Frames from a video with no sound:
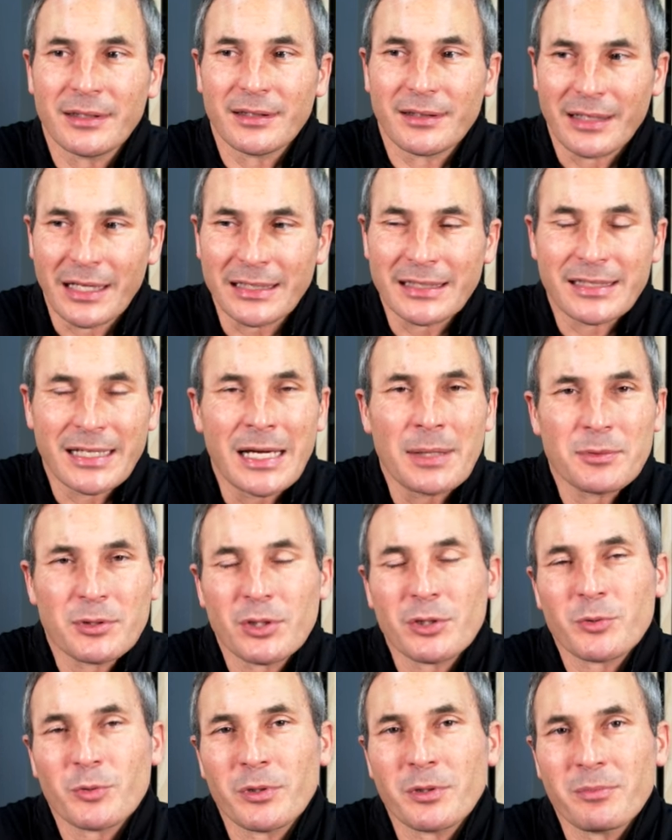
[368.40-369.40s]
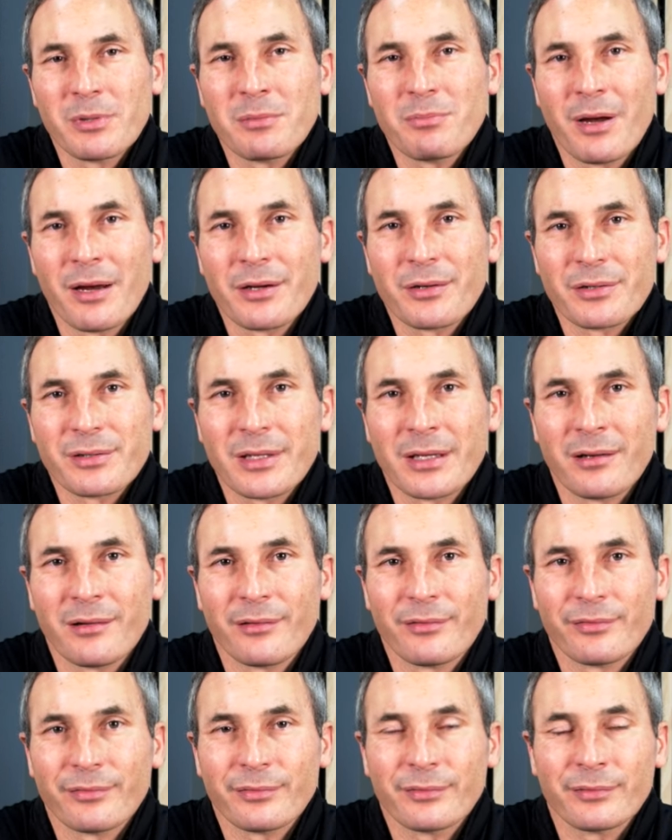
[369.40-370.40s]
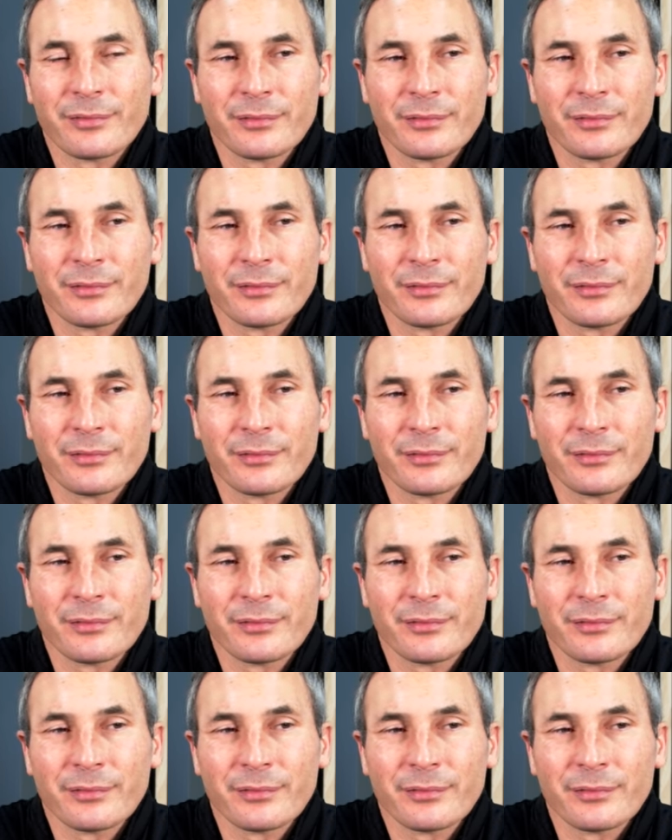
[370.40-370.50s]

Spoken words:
lot of times you just want to be by yourself,